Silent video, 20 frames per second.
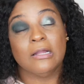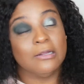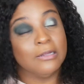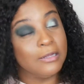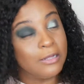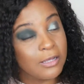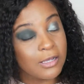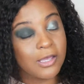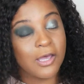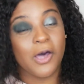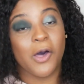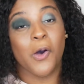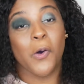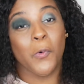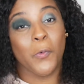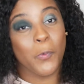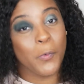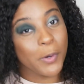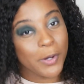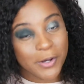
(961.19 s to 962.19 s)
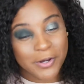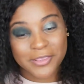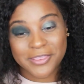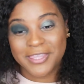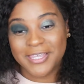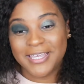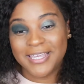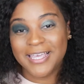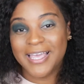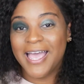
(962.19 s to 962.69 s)
look
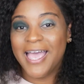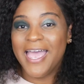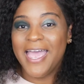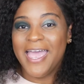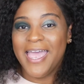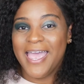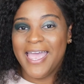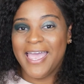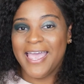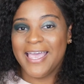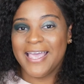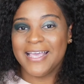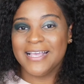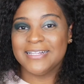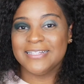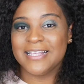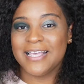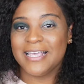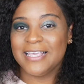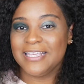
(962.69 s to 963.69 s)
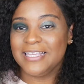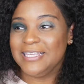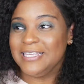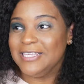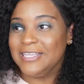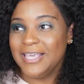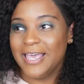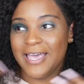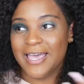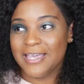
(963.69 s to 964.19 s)
worthy. And
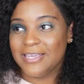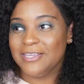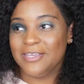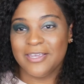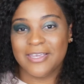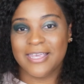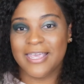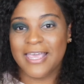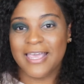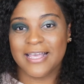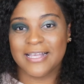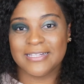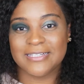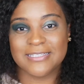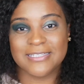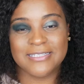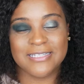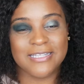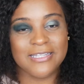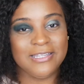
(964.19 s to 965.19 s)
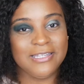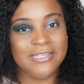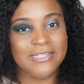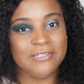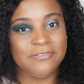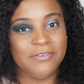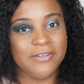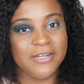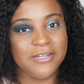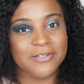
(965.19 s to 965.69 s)
yeah, you can't see
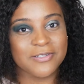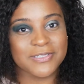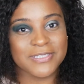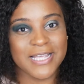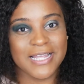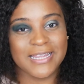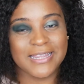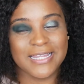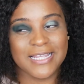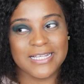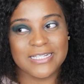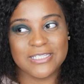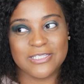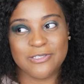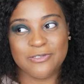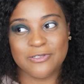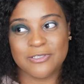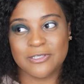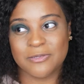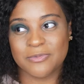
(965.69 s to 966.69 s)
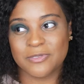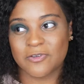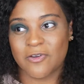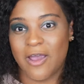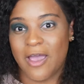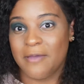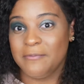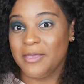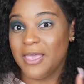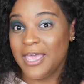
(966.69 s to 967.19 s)
these videos unless you
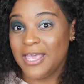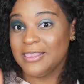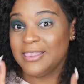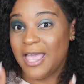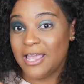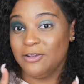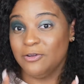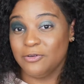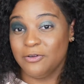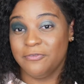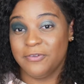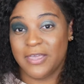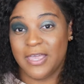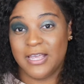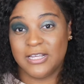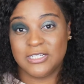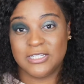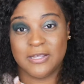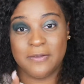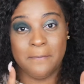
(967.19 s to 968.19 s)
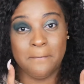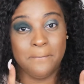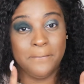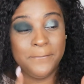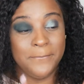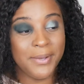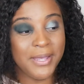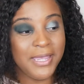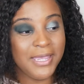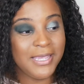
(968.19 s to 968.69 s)
subscribe. Hit that notification
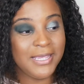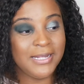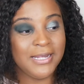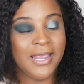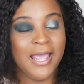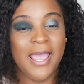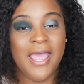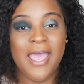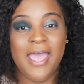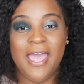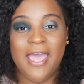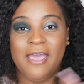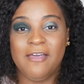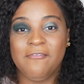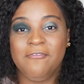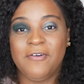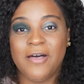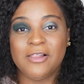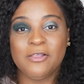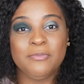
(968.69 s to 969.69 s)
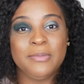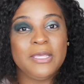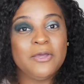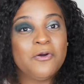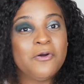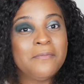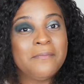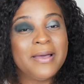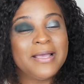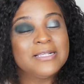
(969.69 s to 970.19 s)
button and follow me
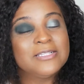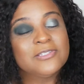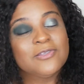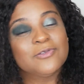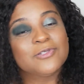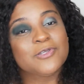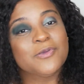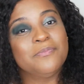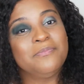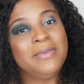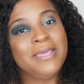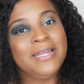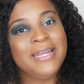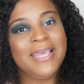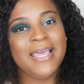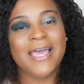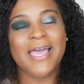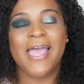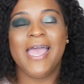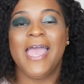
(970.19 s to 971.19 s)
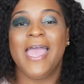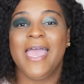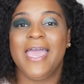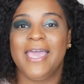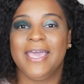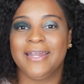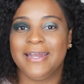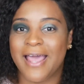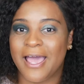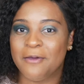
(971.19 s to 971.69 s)
on my social media,
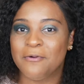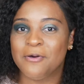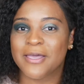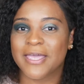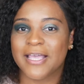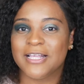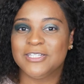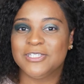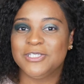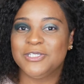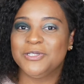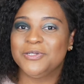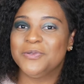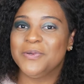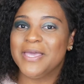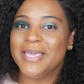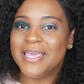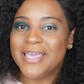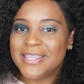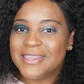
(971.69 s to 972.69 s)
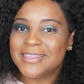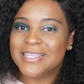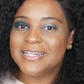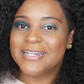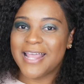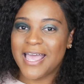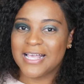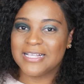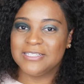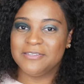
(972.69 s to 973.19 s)
and I will catch you in the
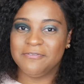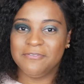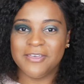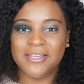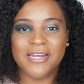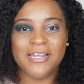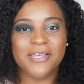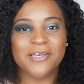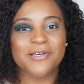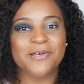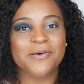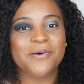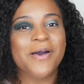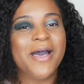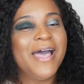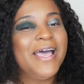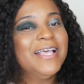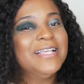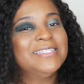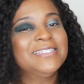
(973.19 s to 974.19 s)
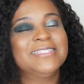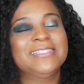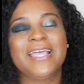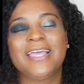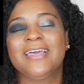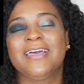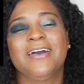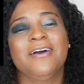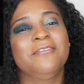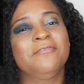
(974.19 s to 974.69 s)
next video.
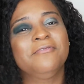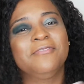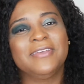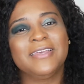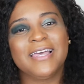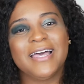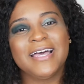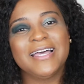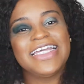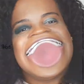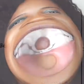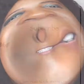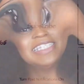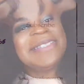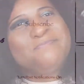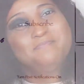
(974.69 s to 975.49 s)
Stay comfy, guys.